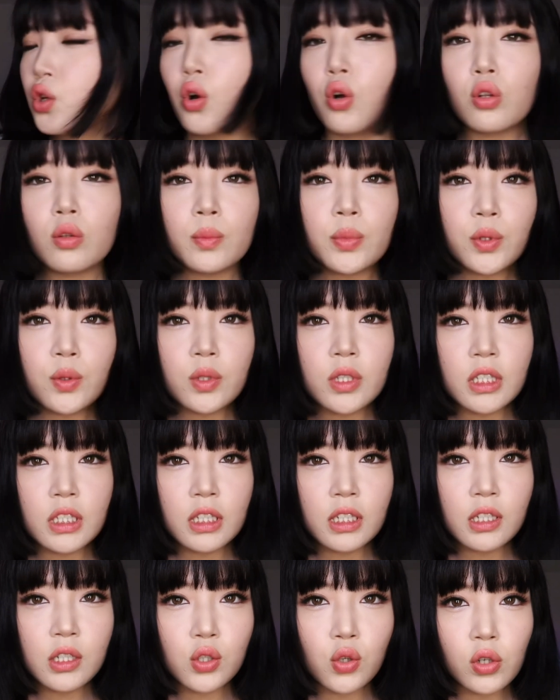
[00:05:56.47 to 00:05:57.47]

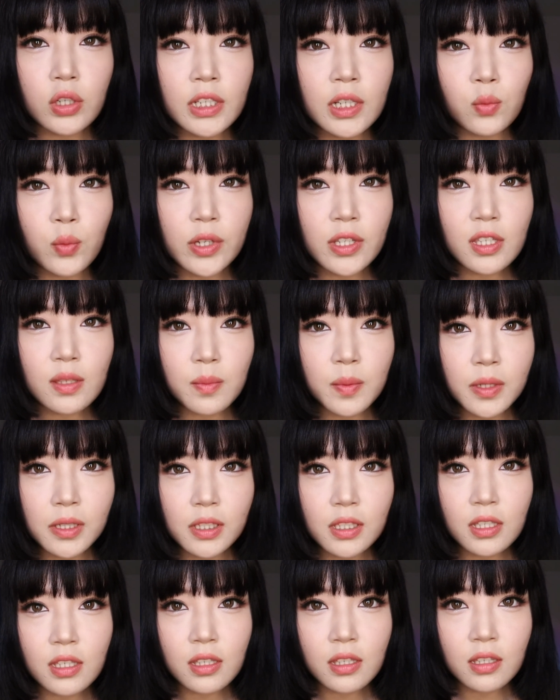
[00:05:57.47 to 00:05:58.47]
NovaBeauty Dolly
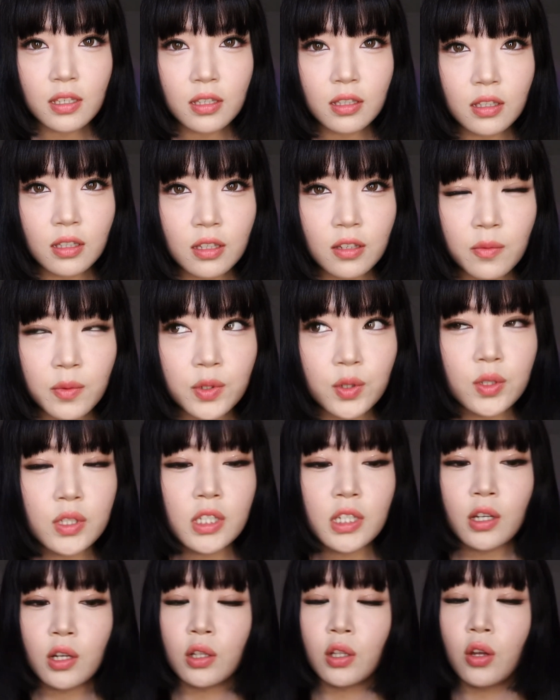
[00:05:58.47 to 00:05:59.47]
Wispies. I've been
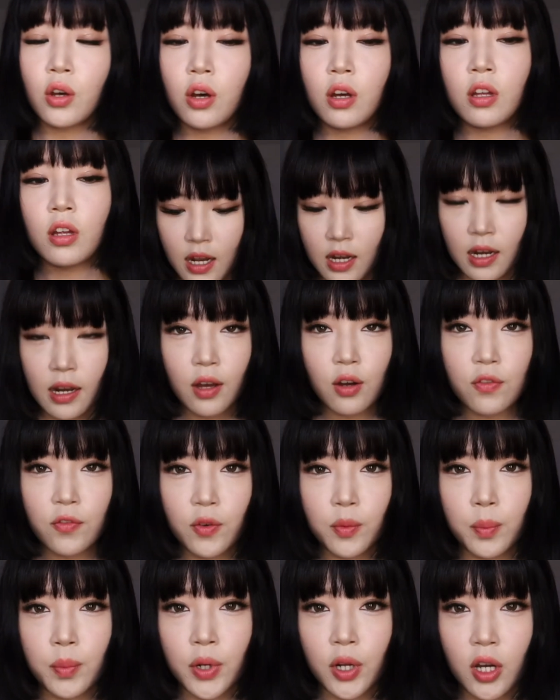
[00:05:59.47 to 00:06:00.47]
using it a lot. And now for
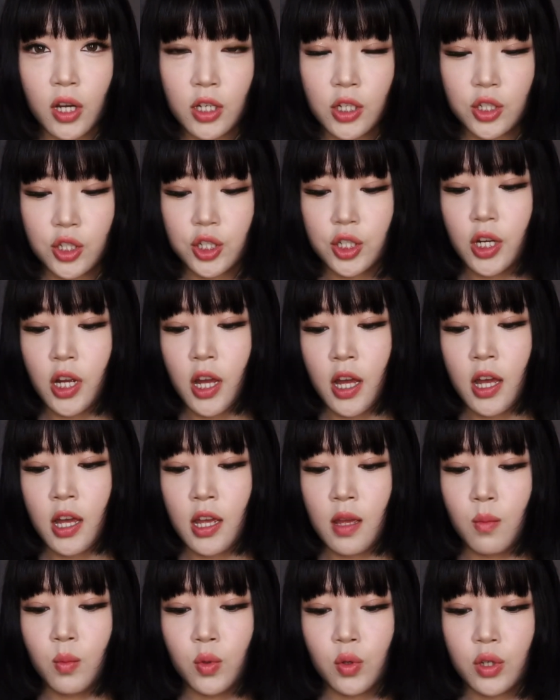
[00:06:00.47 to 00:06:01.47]
blush, I
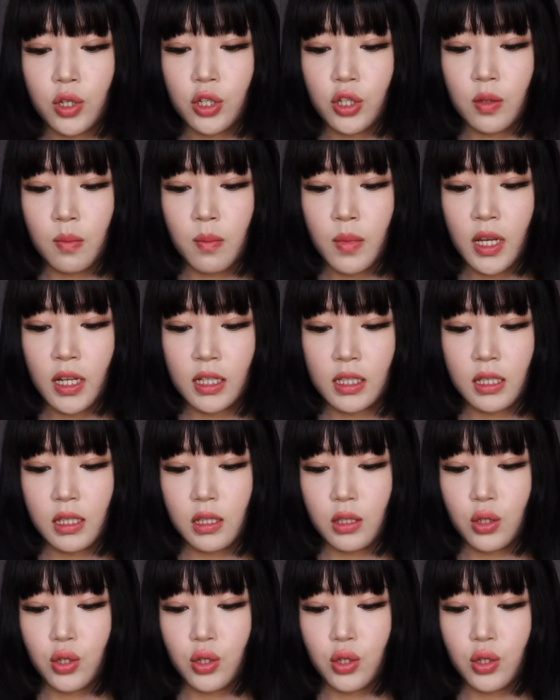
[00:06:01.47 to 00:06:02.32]
am going to mix